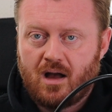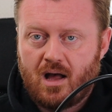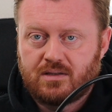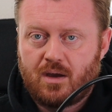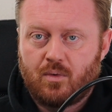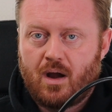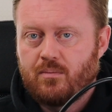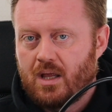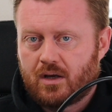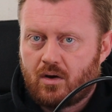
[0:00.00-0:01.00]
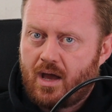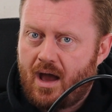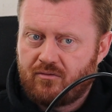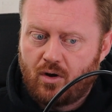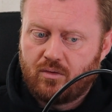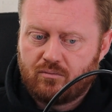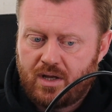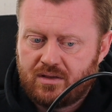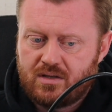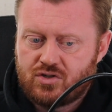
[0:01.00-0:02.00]
content where I would be like, okay, I've wrote,
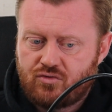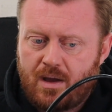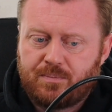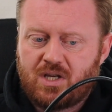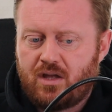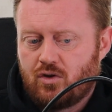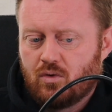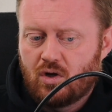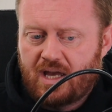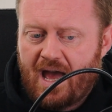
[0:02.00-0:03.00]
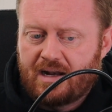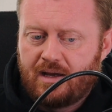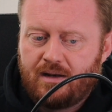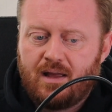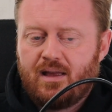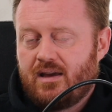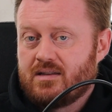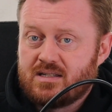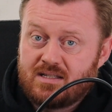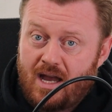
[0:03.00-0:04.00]
written this script. Can you look at it?
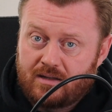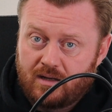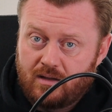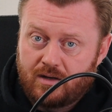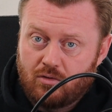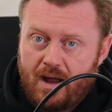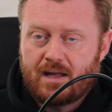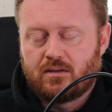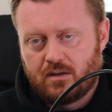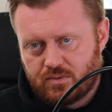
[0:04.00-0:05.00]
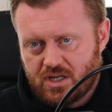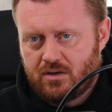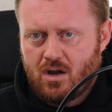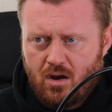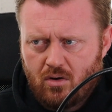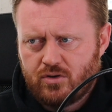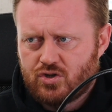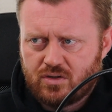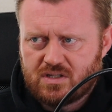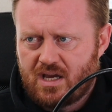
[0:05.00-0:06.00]
Is this technically correct? And they would say, no, you
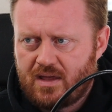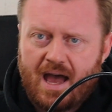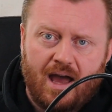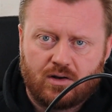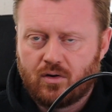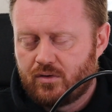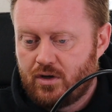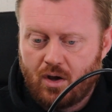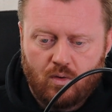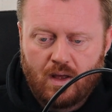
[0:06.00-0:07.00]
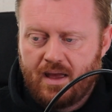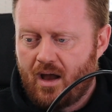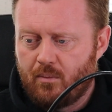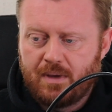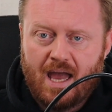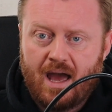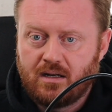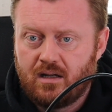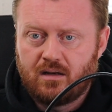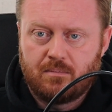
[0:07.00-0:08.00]
shouldn't say that, or, you know, help me
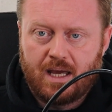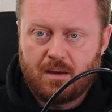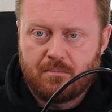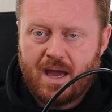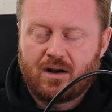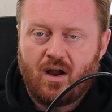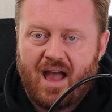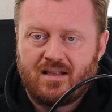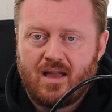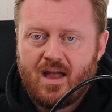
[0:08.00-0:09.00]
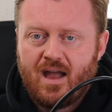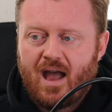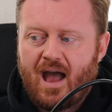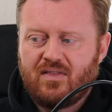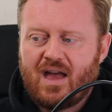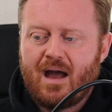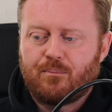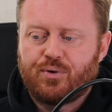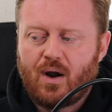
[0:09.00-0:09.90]
edit it and make it better. And, and that